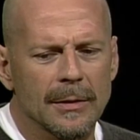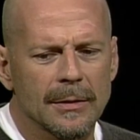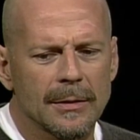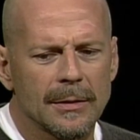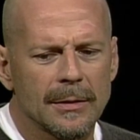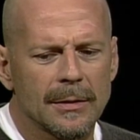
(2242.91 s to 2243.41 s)

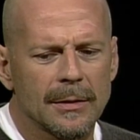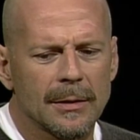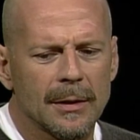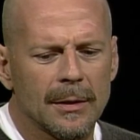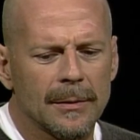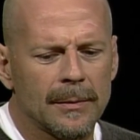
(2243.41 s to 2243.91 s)
Yeah.
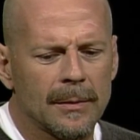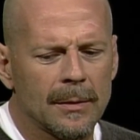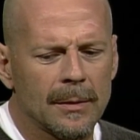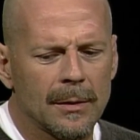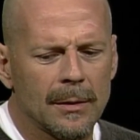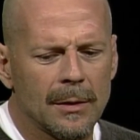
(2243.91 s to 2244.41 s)
Uh,
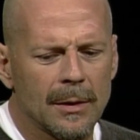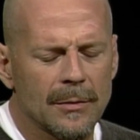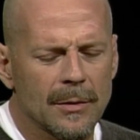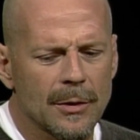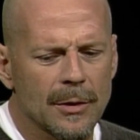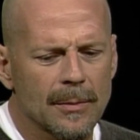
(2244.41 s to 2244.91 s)
that's
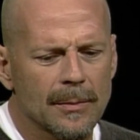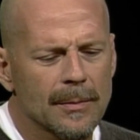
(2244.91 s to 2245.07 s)
for sure.